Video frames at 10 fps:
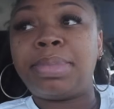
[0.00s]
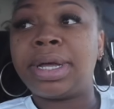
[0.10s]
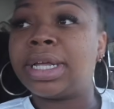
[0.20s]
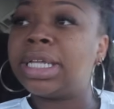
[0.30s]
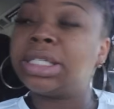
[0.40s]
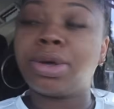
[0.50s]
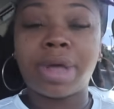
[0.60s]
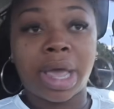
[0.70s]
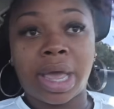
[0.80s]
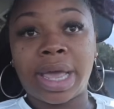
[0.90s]
But it's
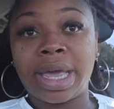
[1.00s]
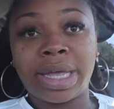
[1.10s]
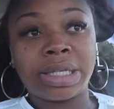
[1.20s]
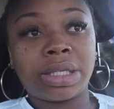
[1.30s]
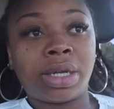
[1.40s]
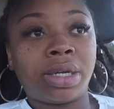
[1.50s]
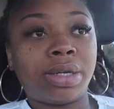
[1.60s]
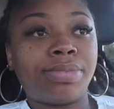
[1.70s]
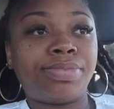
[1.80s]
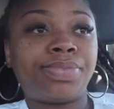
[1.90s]
okay, I guess.
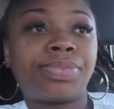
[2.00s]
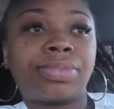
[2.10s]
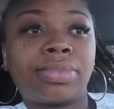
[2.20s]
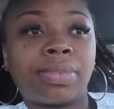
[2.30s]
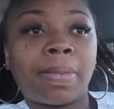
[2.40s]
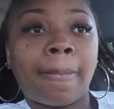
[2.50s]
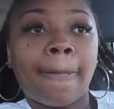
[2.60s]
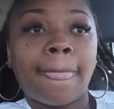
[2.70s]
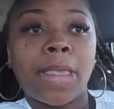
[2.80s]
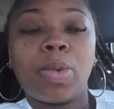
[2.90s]
Um
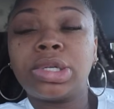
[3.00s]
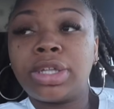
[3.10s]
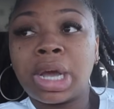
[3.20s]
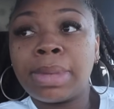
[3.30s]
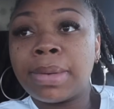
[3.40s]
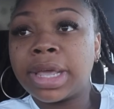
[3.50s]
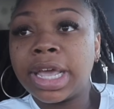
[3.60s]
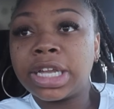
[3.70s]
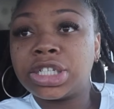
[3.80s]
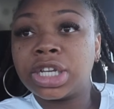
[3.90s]
we're still gonna be able to
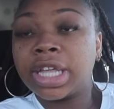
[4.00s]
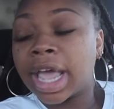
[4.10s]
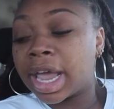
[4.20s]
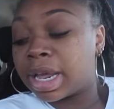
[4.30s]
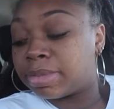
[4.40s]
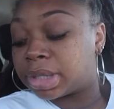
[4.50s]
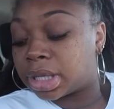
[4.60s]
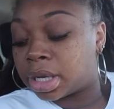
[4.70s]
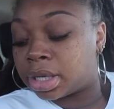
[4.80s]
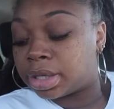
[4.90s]
catch the games.
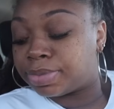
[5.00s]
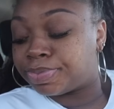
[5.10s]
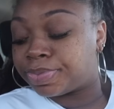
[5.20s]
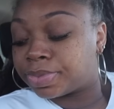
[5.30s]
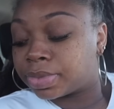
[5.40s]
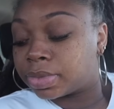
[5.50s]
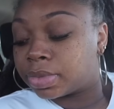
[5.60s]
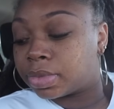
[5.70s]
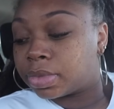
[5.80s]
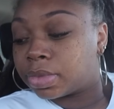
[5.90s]
Um
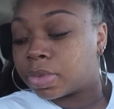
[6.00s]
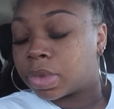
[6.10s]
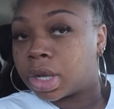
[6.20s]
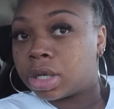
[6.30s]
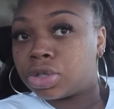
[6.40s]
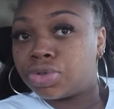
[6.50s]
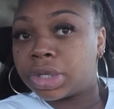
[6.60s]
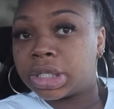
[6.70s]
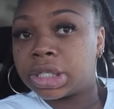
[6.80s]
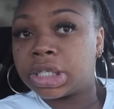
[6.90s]
Truth
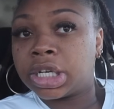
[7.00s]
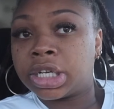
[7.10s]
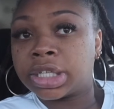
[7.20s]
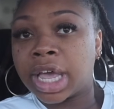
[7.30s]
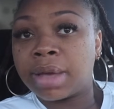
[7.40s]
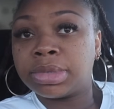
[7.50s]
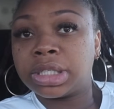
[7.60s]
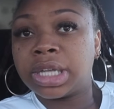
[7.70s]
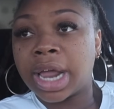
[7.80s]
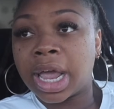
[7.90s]
and Sincere's game was
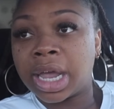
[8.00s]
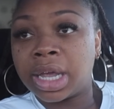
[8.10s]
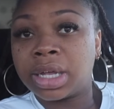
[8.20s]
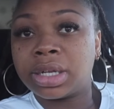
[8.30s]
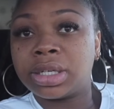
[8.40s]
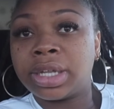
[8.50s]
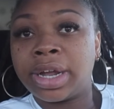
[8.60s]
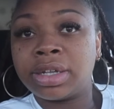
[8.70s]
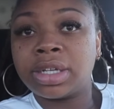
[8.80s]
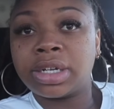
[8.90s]
today.
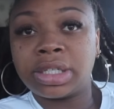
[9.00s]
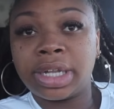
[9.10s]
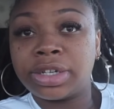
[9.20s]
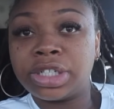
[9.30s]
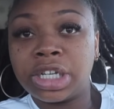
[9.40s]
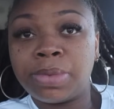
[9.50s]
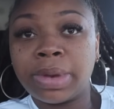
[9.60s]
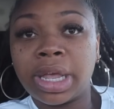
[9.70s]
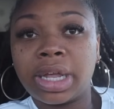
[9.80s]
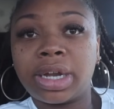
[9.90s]
There's are they're still
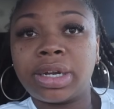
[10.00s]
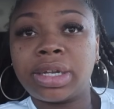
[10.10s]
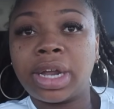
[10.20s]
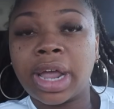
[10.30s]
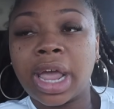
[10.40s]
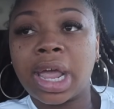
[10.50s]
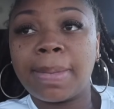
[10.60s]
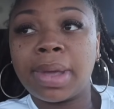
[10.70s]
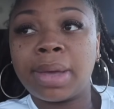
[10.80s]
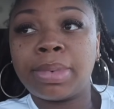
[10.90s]
playing their
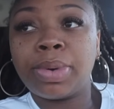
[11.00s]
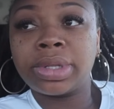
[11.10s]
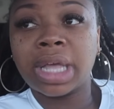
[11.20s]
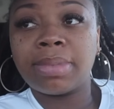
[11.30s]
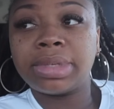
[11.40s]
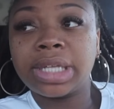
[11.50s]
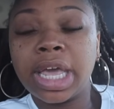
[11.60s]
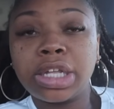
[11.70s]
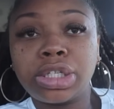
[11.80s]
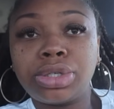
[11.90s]
game and Will Welch game is
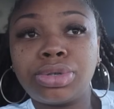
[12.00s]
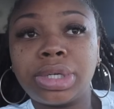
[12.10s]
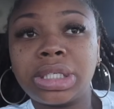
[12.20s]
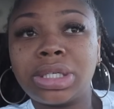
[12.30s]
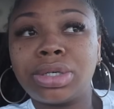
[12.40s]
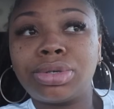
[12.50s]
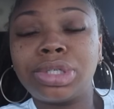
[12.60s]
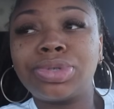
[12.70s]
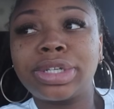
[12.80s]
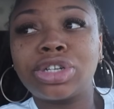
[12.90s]
canceled until
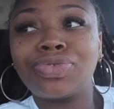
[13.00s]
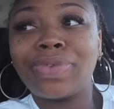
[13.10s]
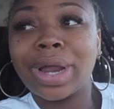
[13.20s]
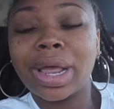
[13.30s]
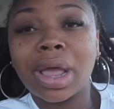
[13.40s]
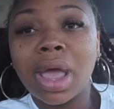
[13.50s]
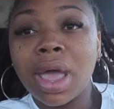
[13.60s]
it's rescheduled for like